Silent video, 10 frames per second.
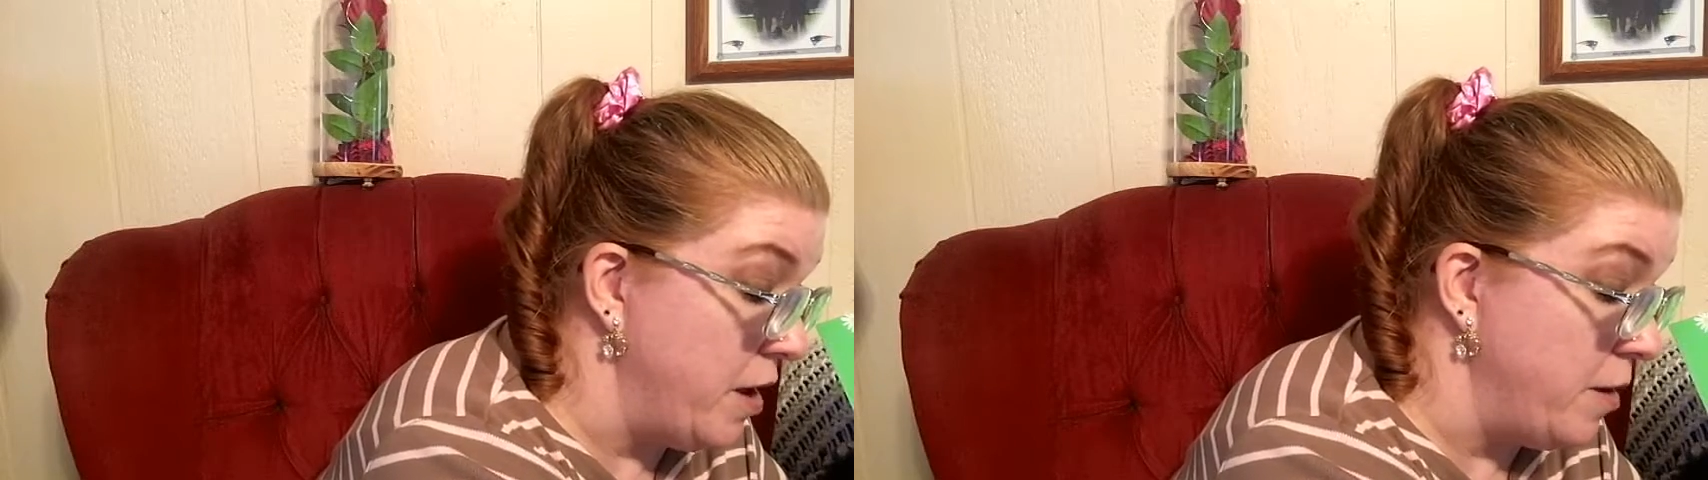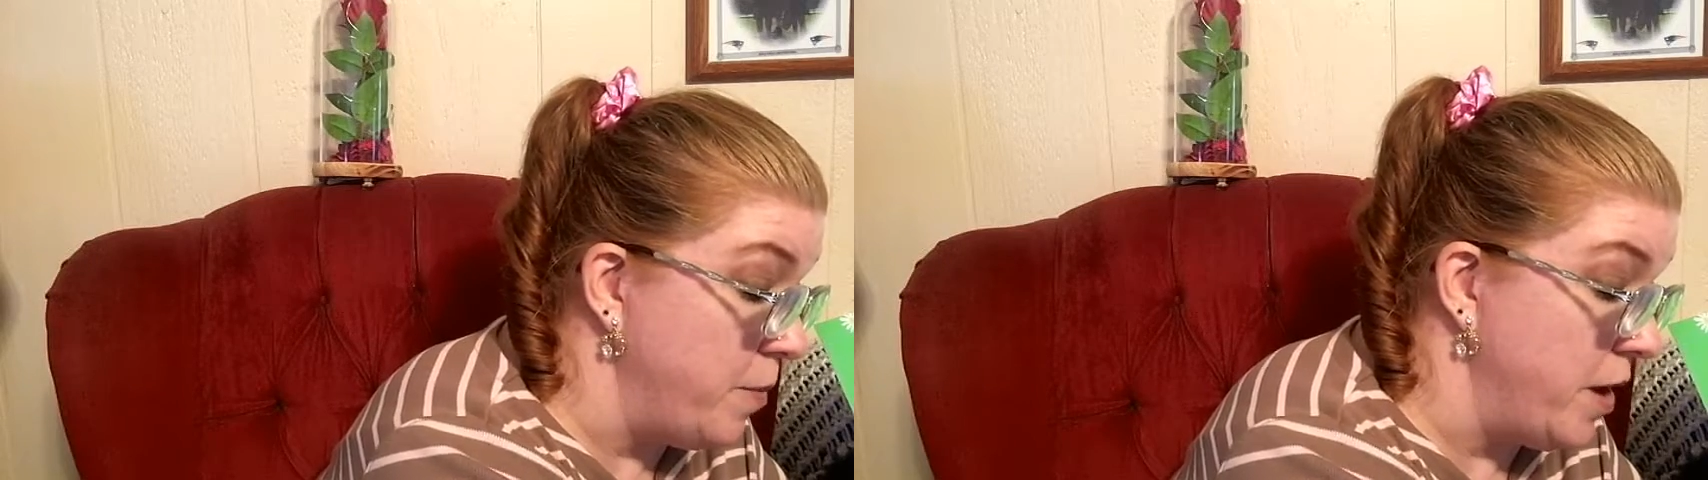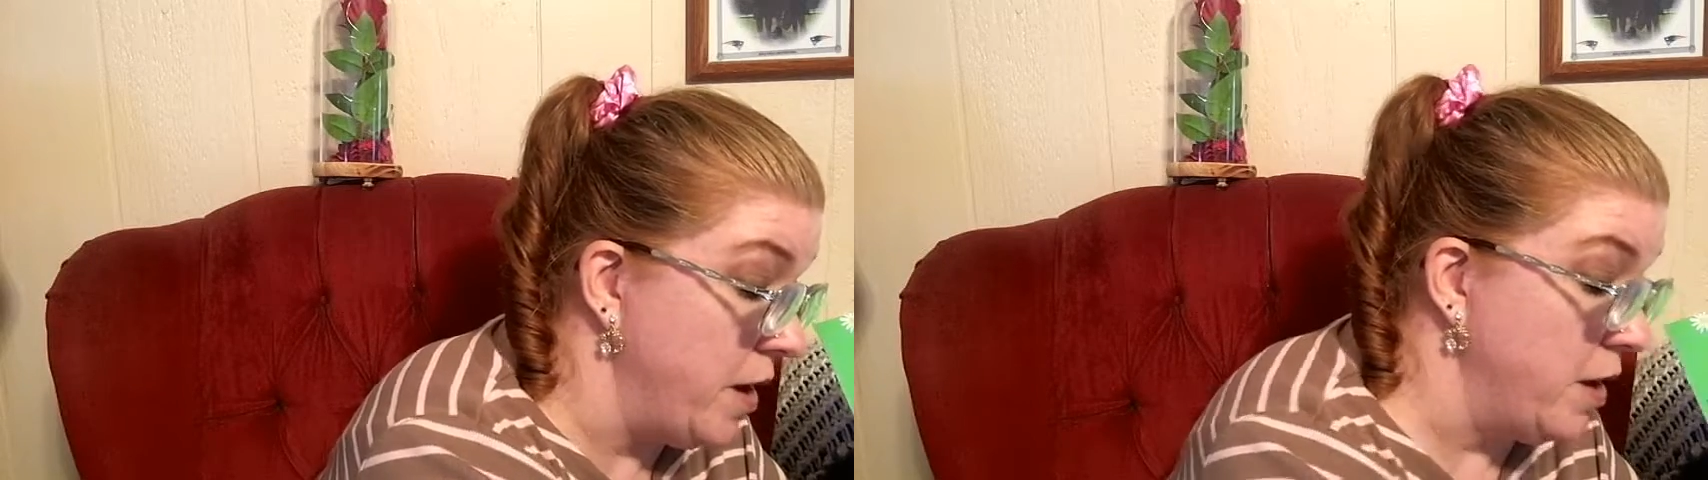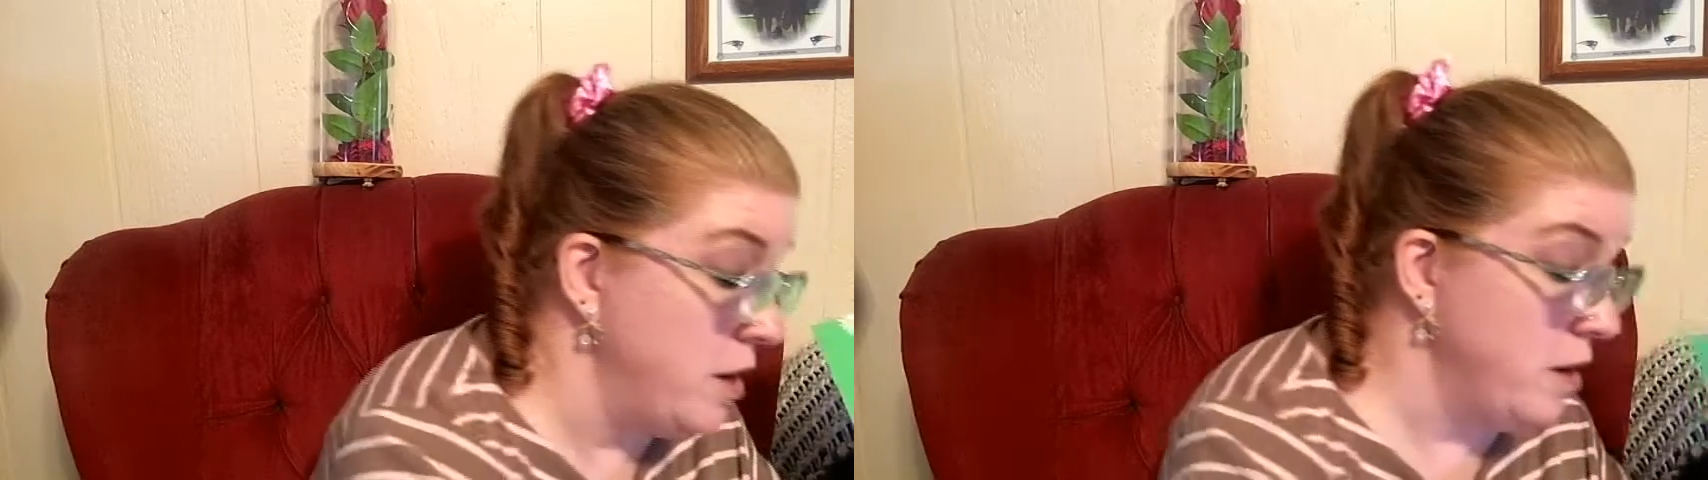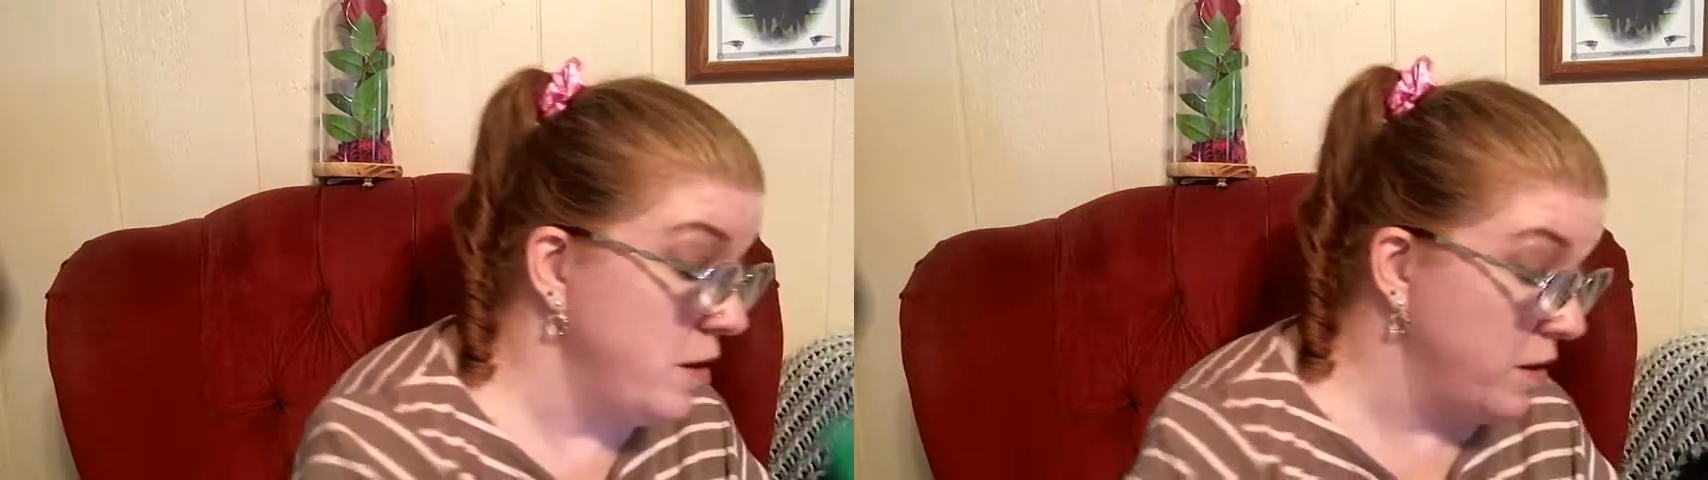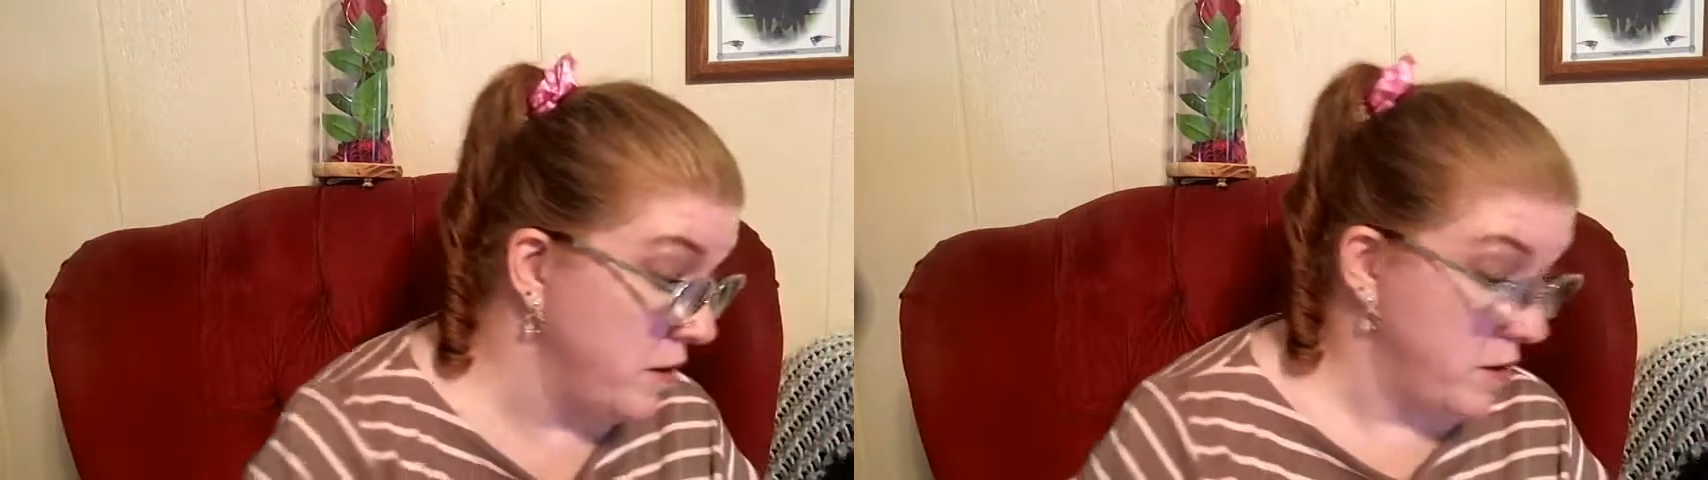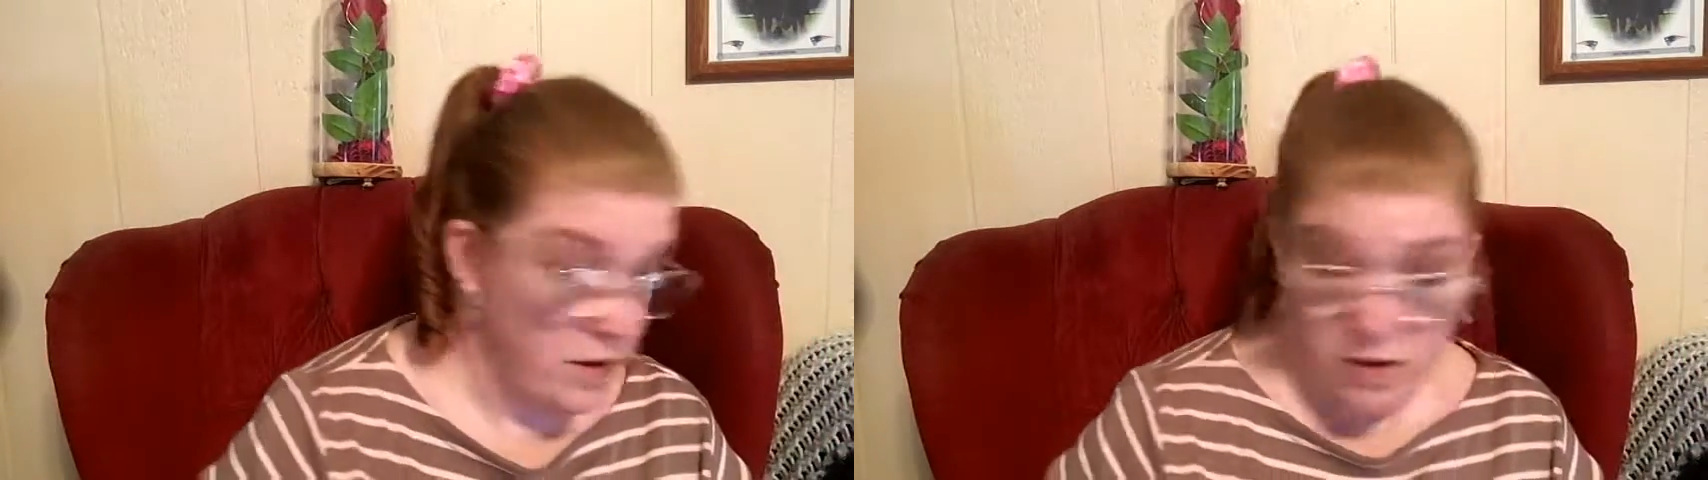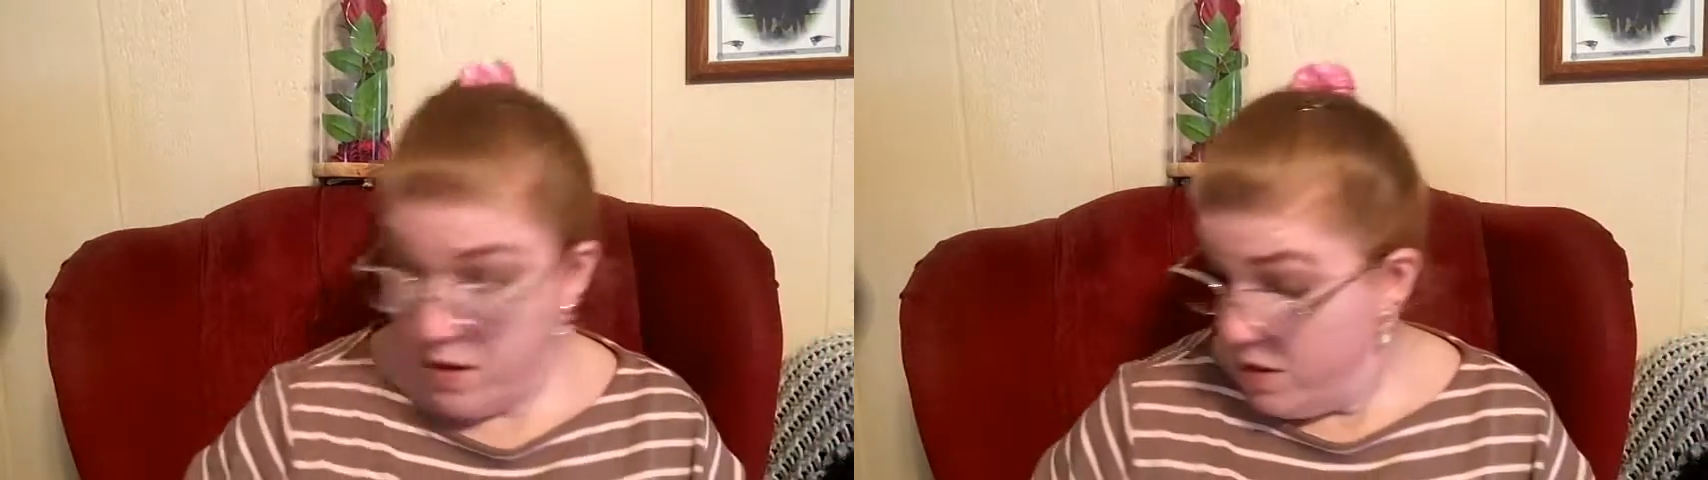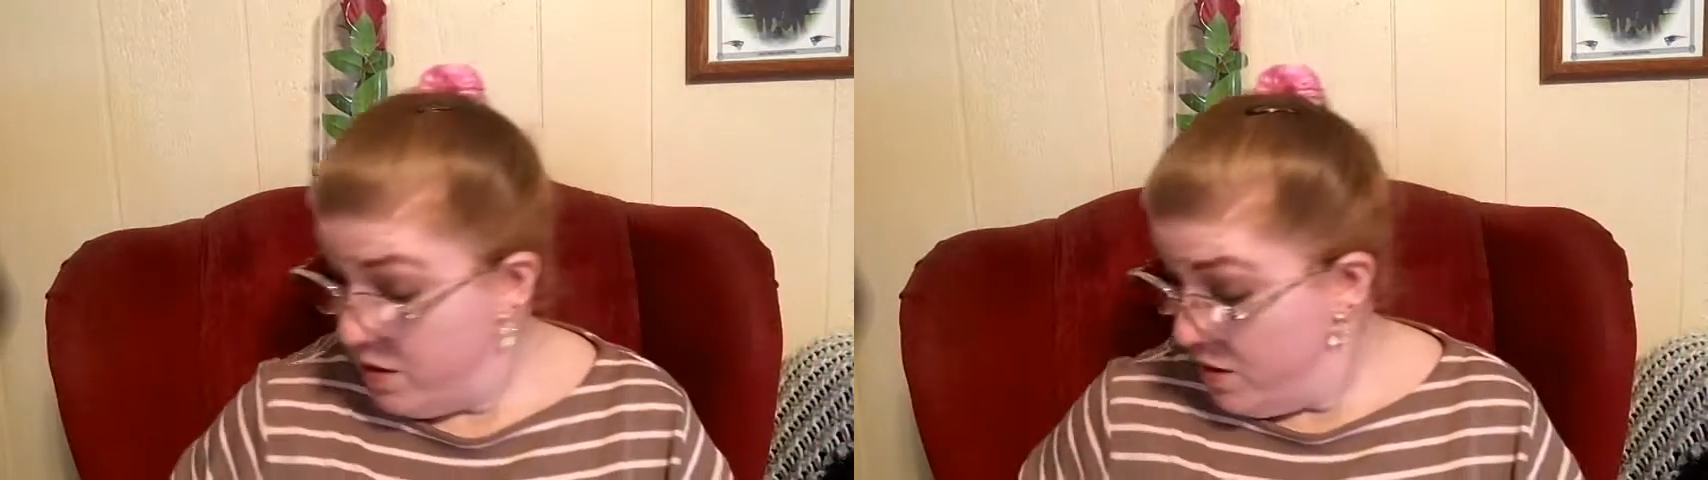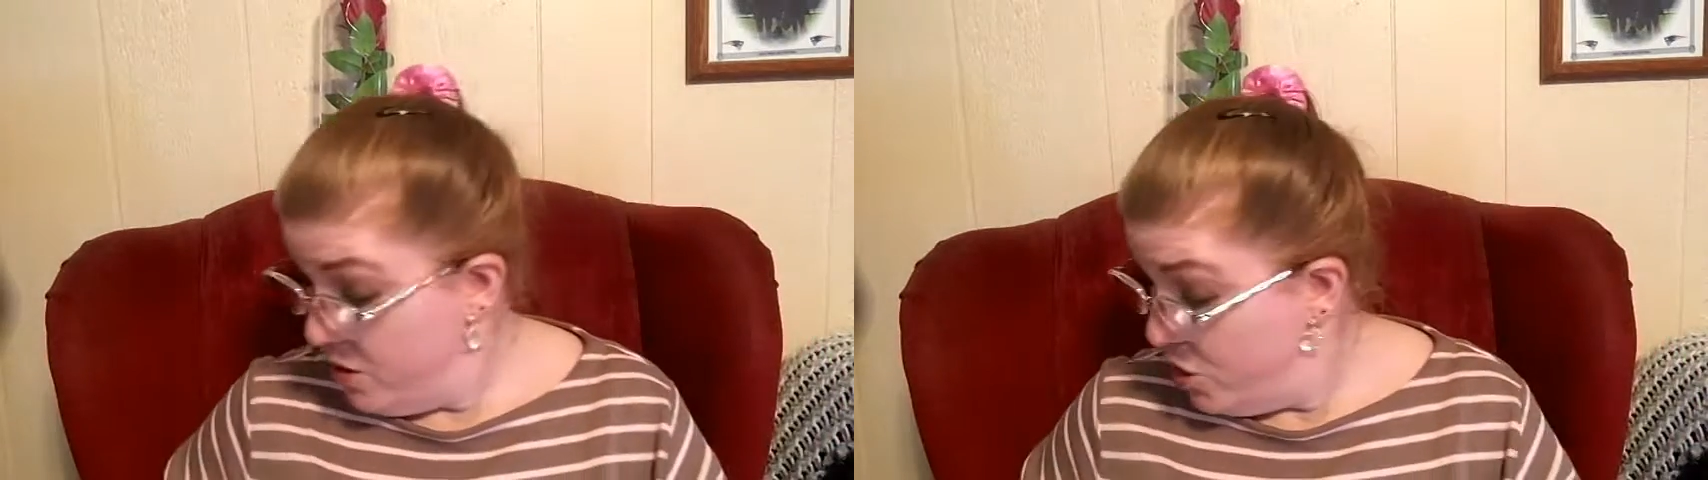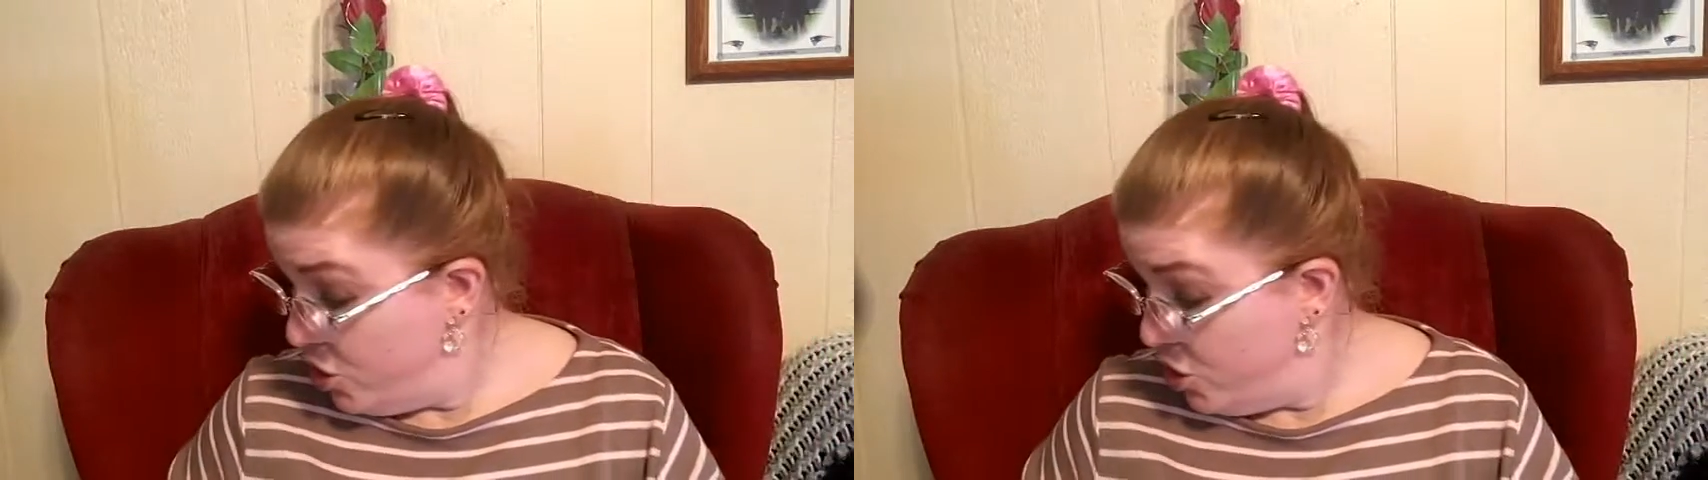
iPad to